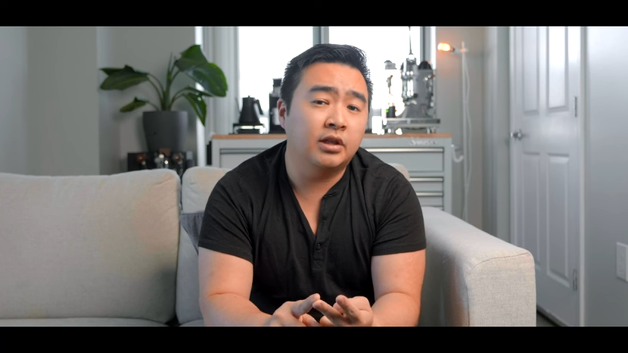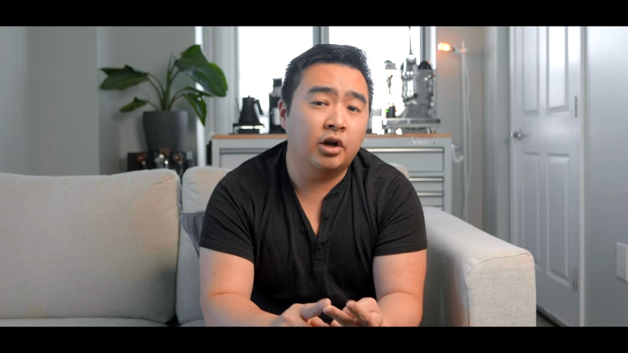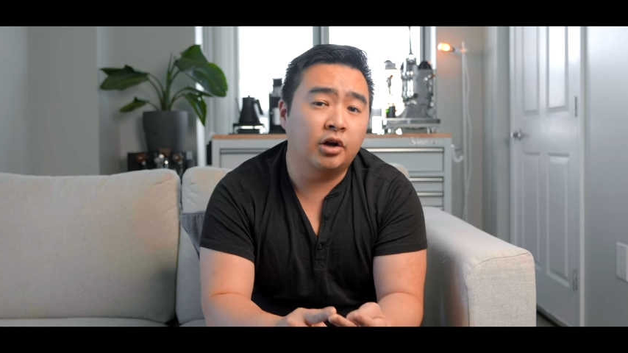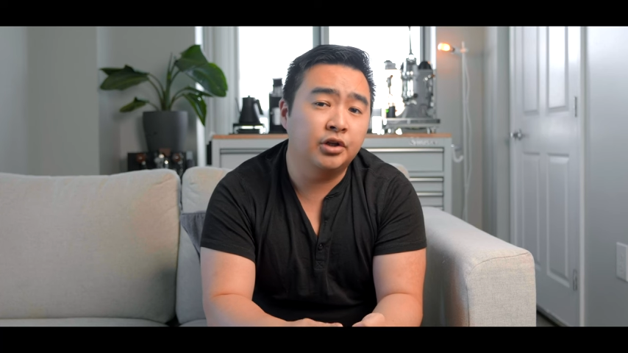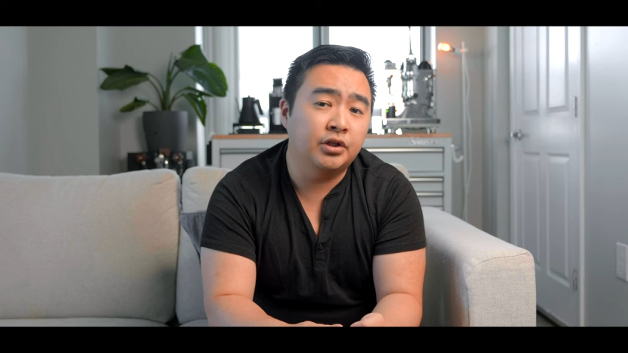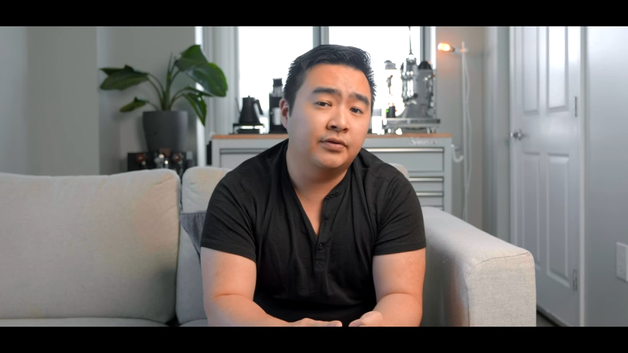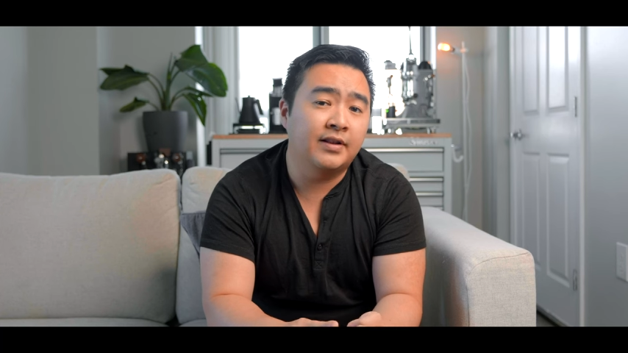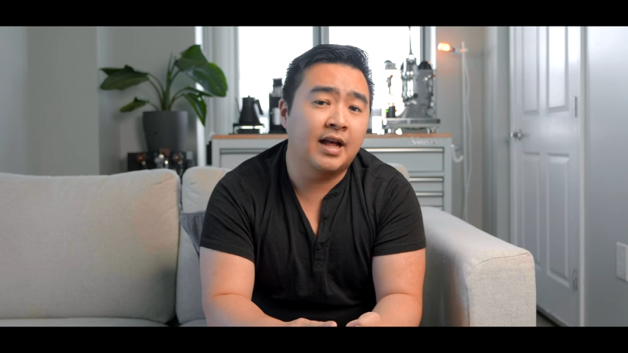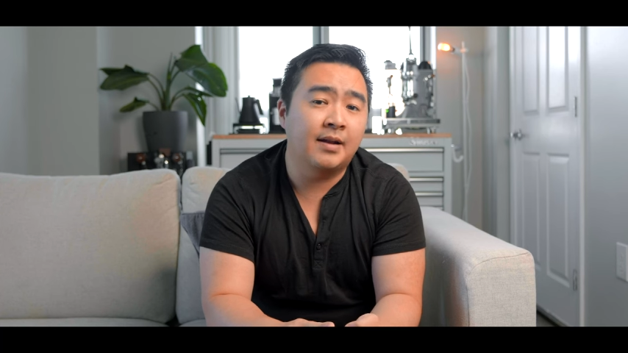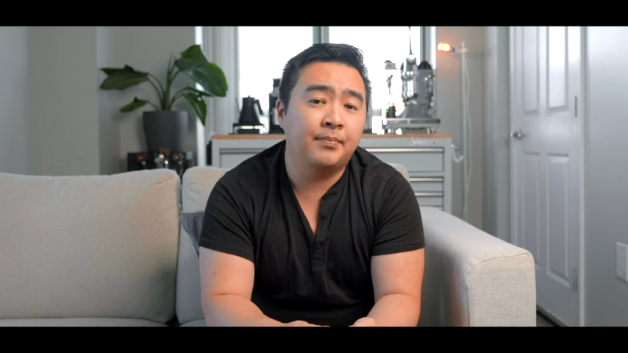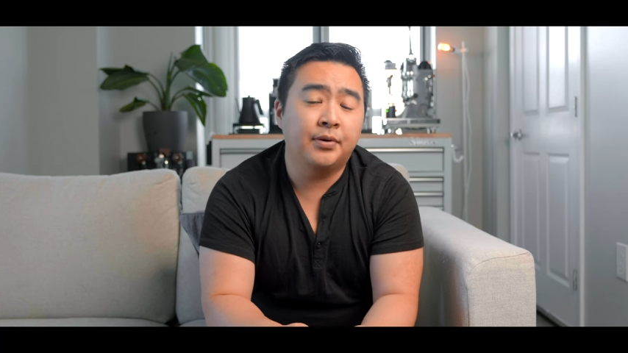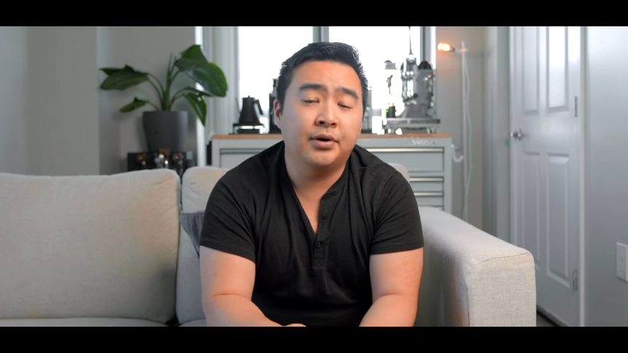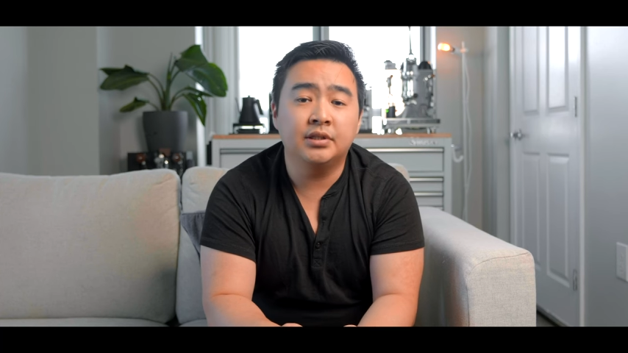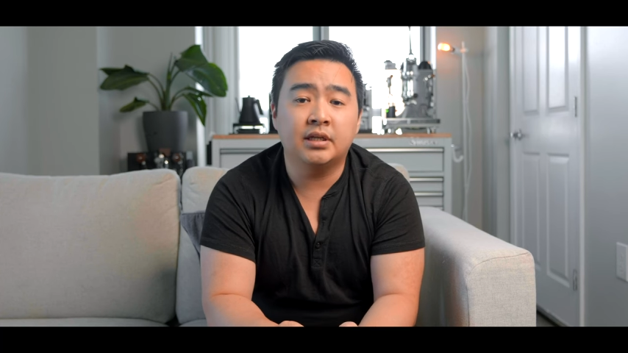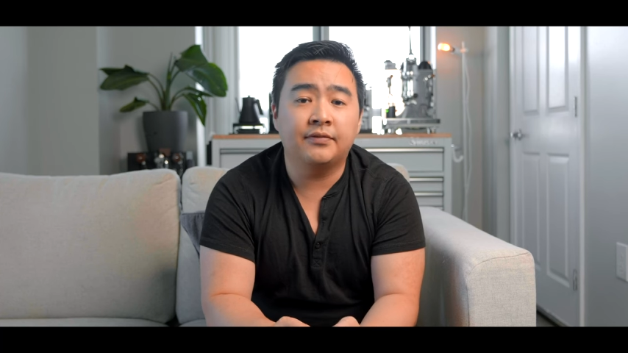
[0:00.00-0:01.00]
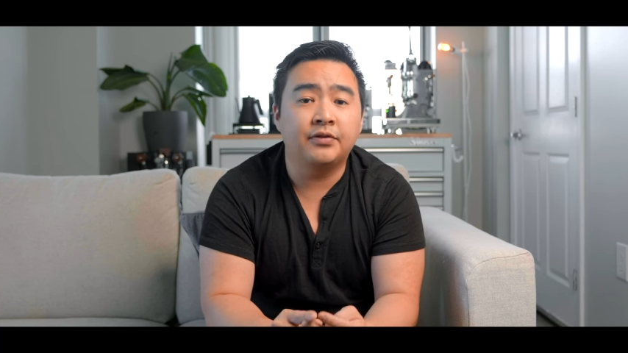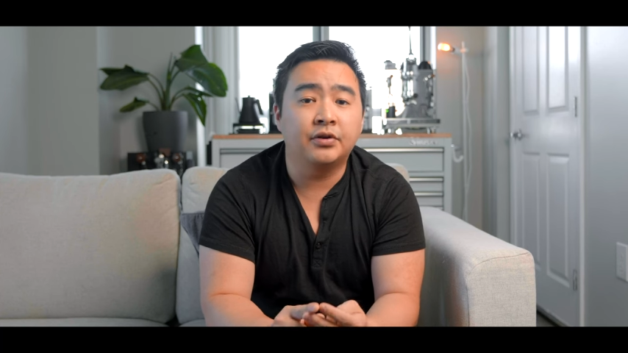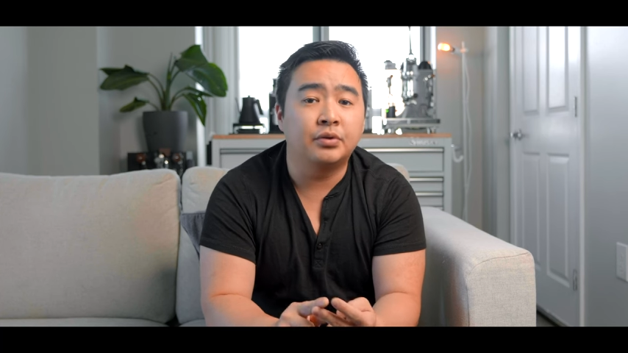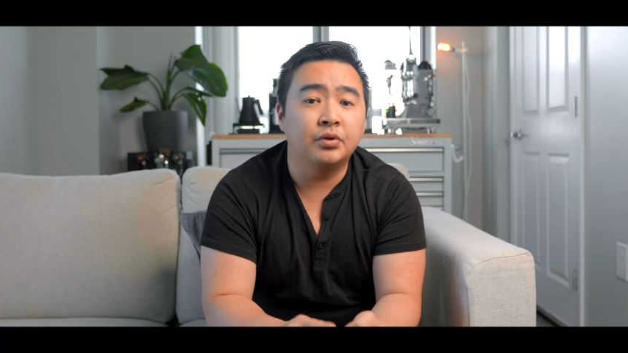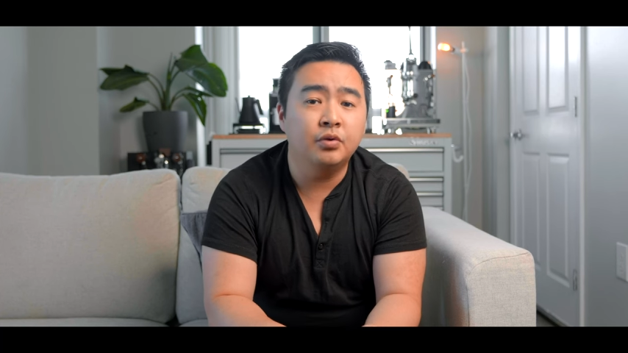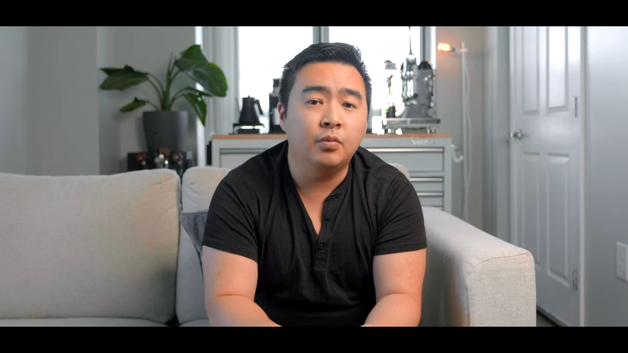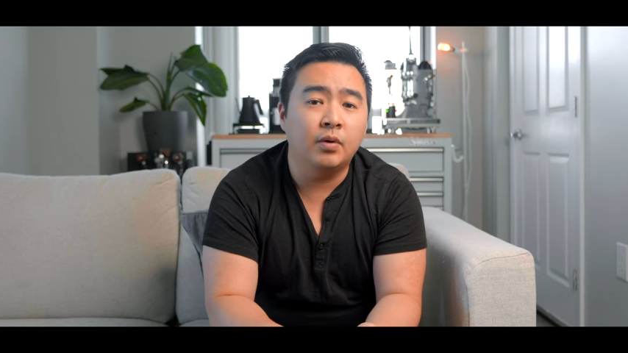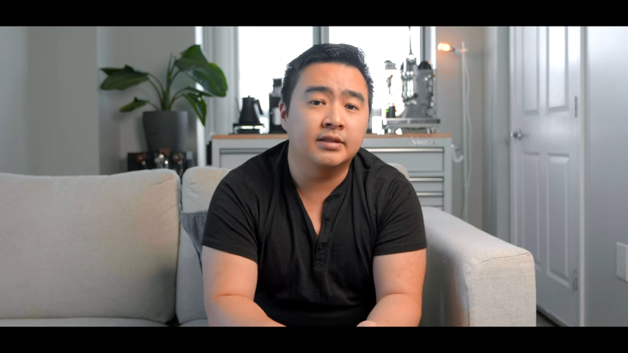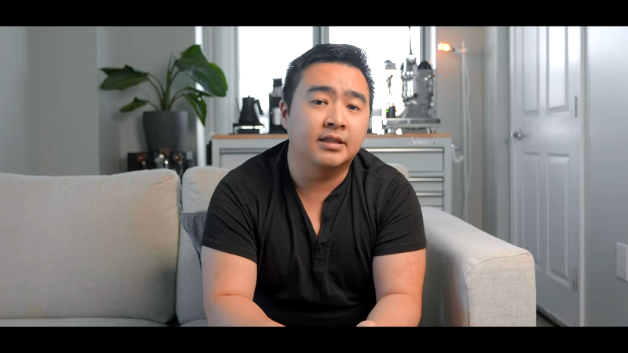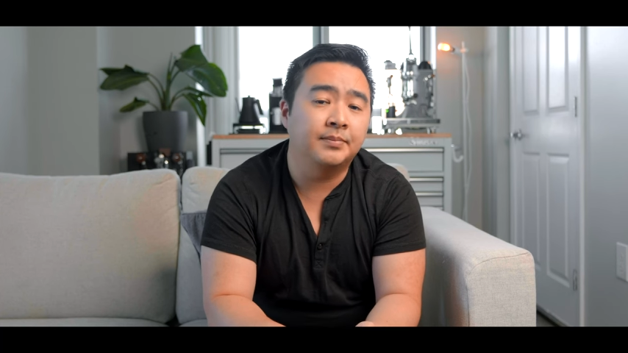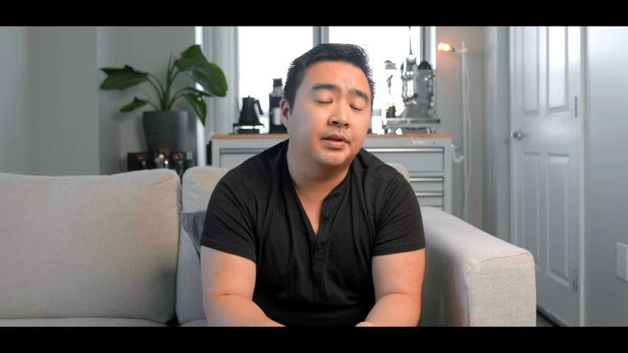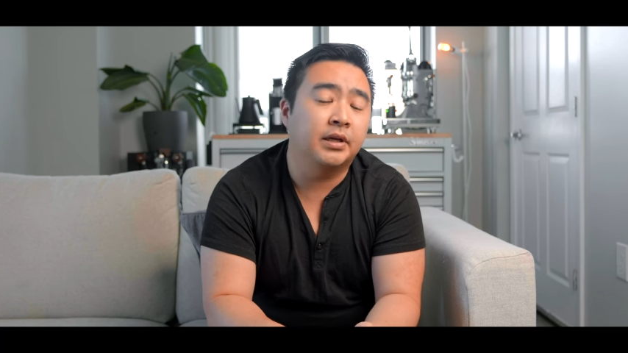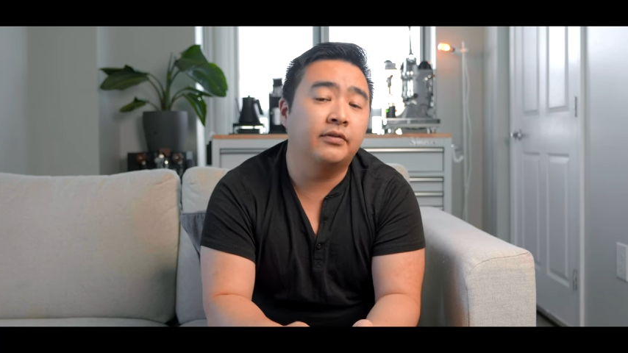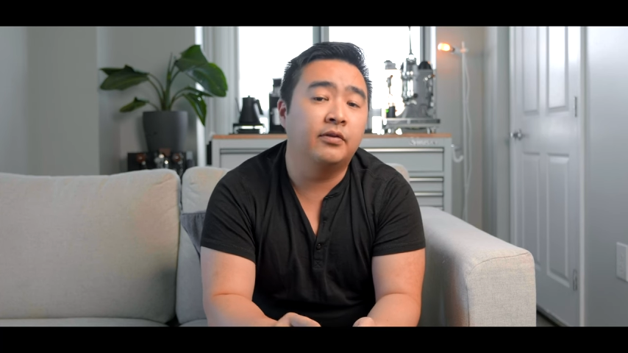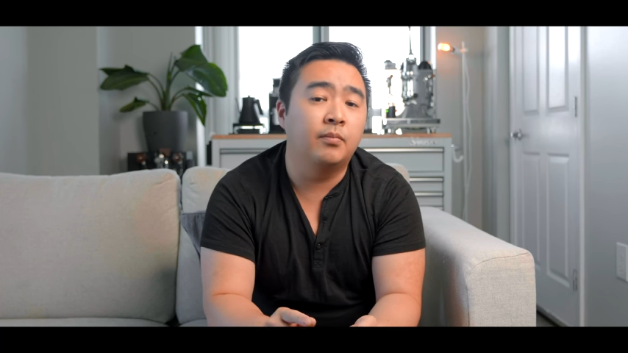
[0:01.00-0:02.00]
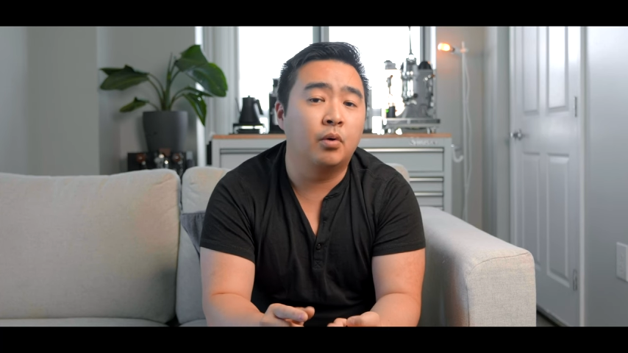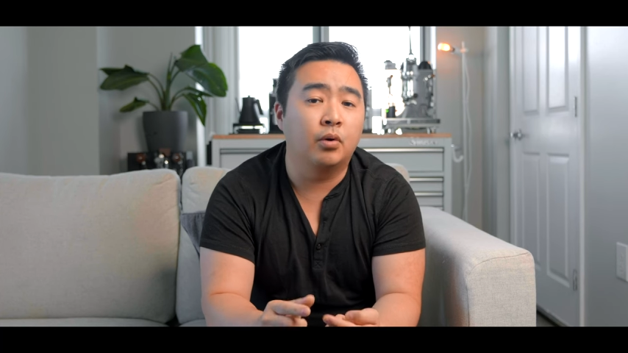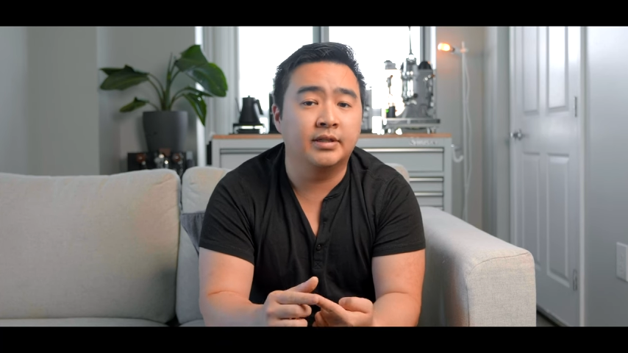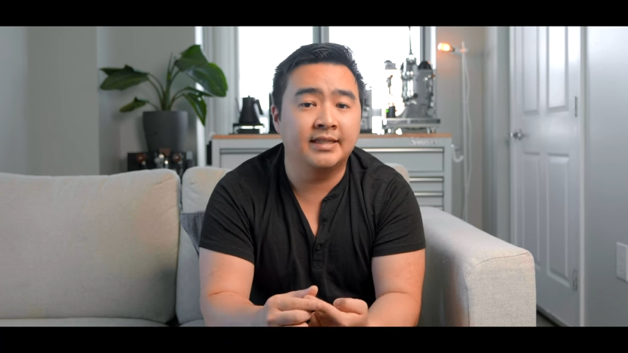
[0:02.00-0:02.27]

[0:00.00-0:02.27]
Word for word: larger flat burrs if you do want something of a more